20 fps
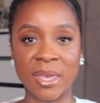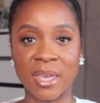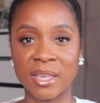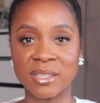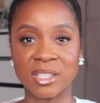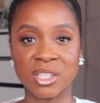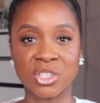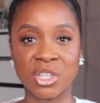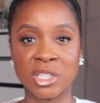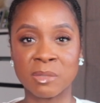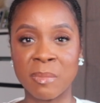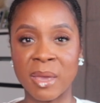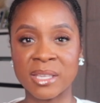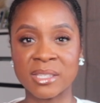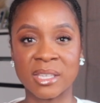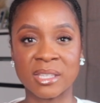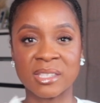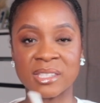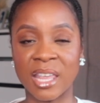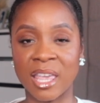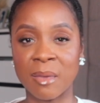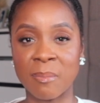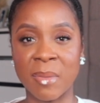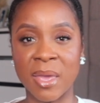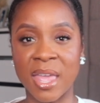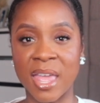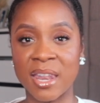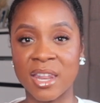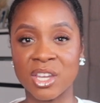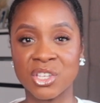because it just makes a
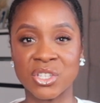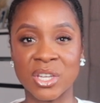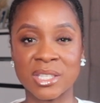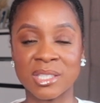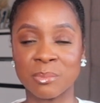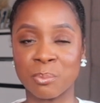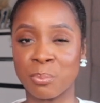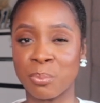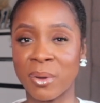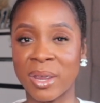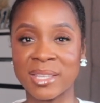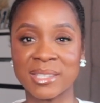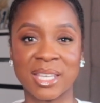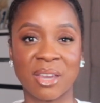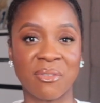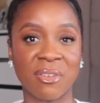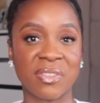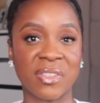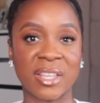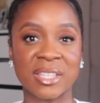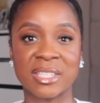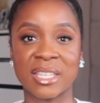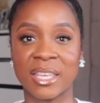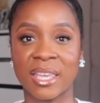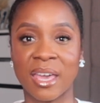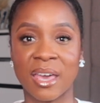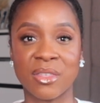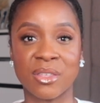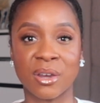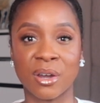statement and it just brings everything
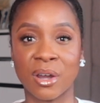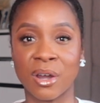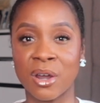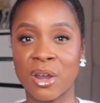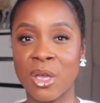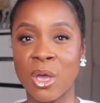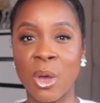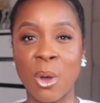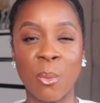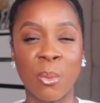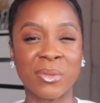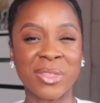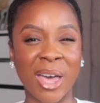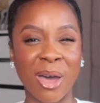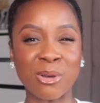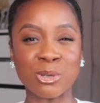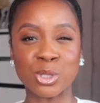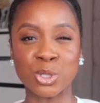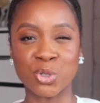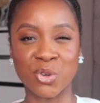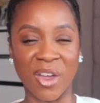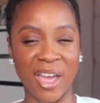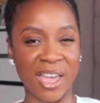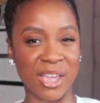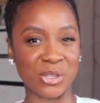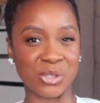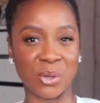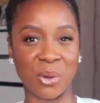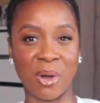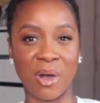together without
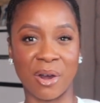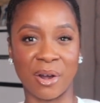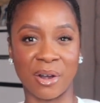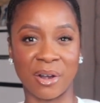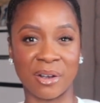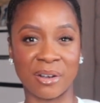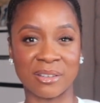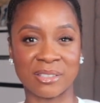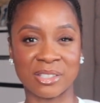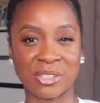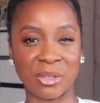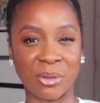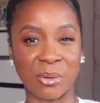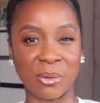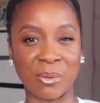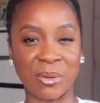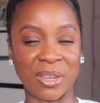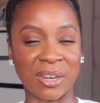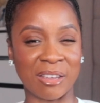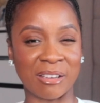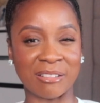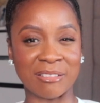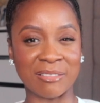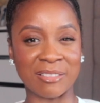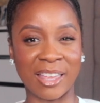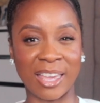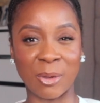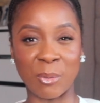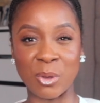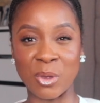trying so hard. So, you know,
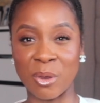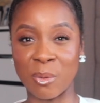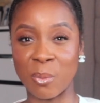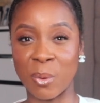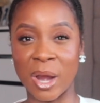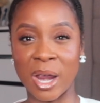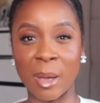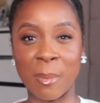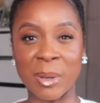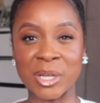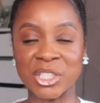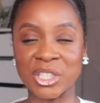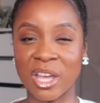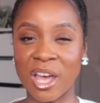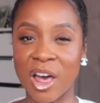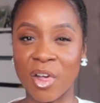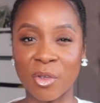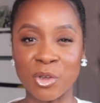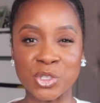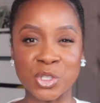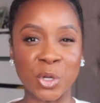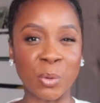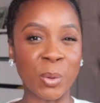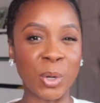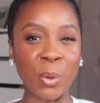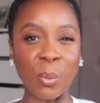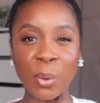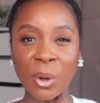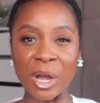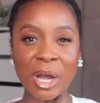like when you're wearing a bunch of colors, you don't
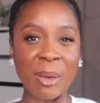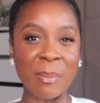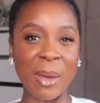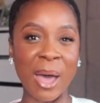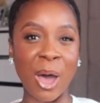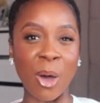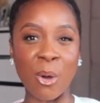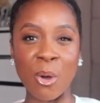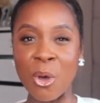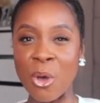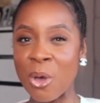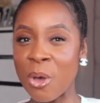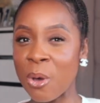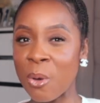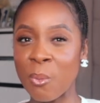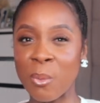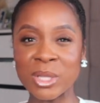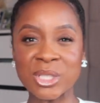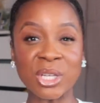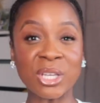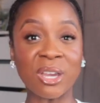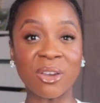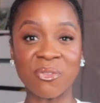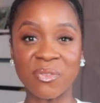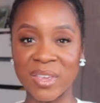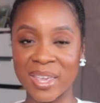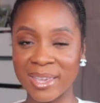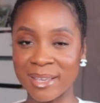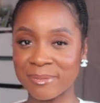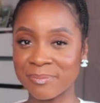want to worry about what's on your
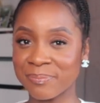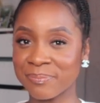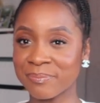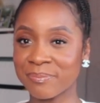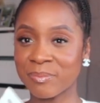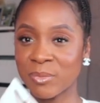feet,